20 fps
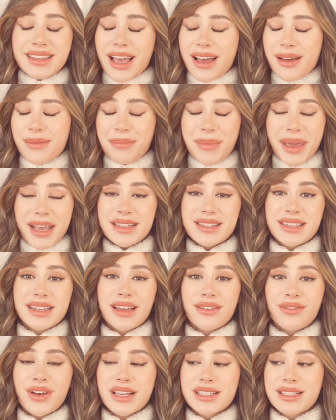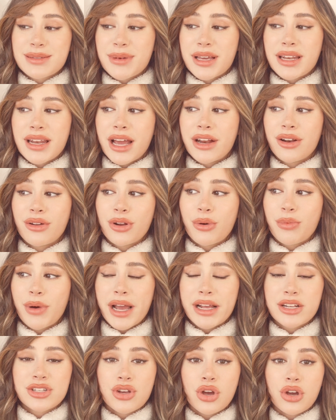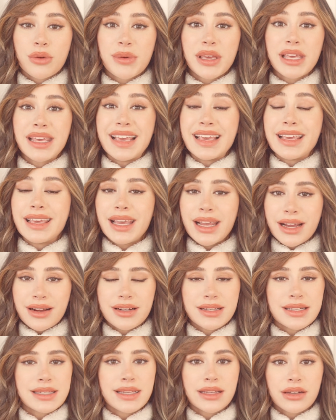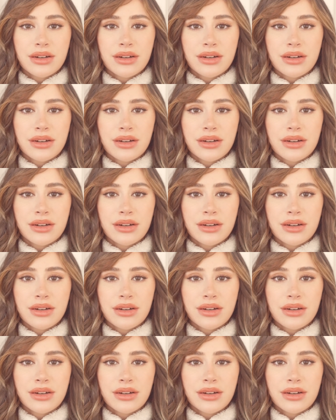Amazing investment. I don't know why it took me years.